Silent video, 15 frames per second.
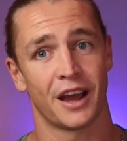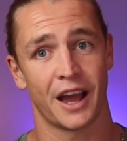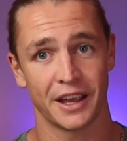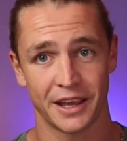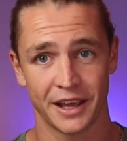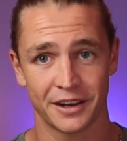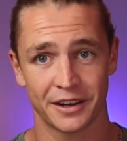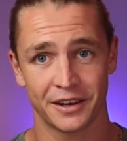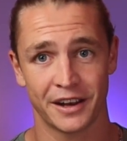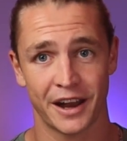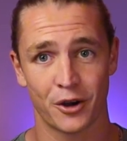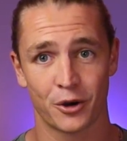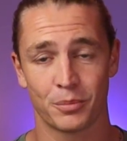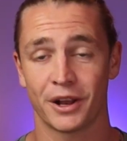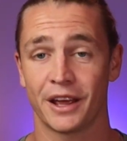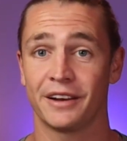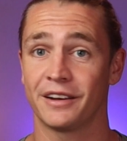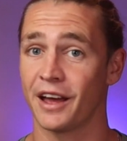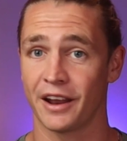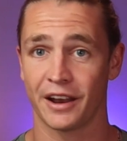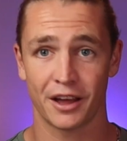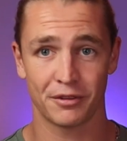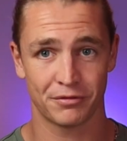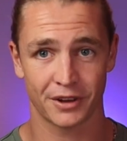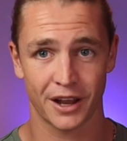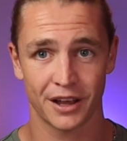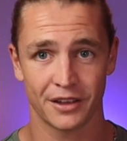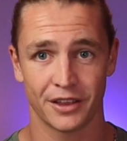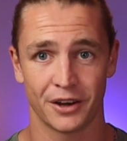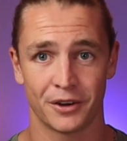I get in an airplane and I
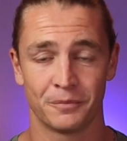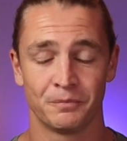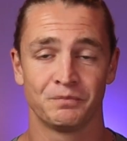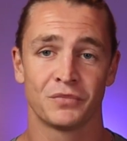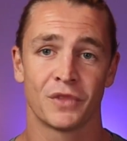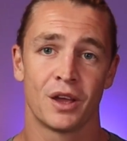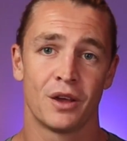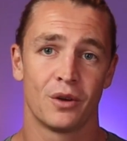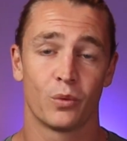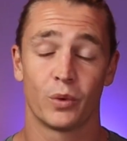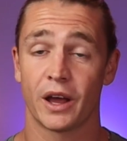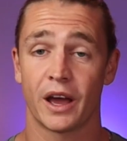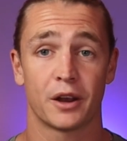fly there. When